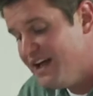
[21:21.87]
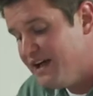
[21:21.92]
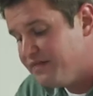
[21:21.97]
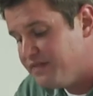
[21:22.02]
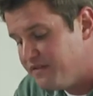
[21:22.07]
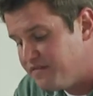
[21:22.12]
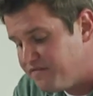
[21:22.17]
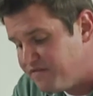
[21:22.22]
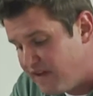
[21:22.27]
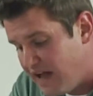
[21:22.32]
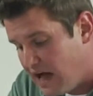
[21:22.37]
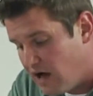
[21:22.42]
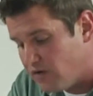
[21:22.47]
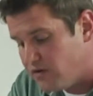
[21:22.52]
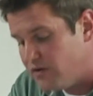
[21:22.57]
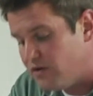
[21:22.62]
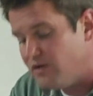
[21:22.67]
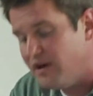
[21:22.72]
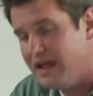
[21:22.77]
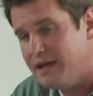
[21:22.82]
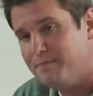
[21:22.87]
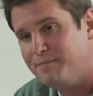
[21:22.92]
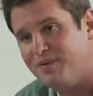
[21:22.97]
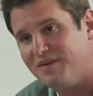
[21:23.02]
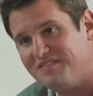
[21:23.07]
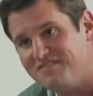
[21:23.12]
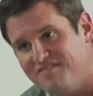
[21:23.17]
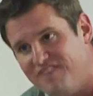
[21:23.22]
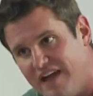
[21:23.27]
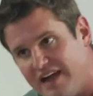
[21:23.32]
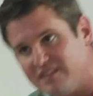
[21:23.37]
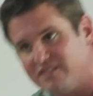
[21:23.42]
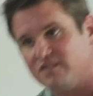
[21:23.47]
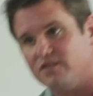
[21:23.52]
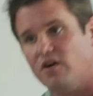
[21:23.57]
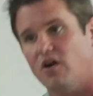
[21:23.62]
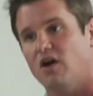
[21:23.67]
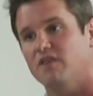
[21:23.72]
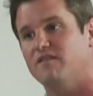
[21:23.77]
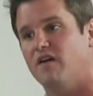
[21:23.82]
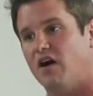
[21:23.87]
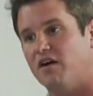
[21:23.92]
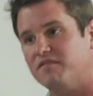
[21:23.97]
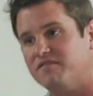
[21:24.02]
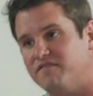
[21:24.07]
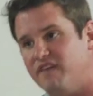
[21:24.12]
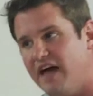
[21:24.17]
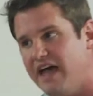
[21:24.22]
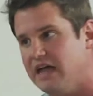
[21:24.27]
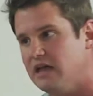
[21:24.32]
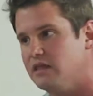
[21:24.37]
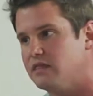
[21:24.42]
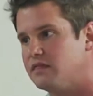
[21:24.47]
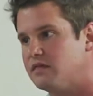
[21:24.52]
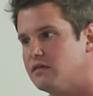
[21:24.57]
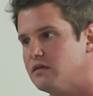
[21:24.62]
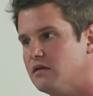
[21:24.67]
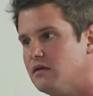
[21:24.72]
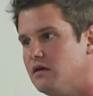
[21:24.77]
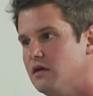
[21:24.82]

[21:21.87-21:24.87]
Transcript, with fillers: the founder and perfecter of our faith.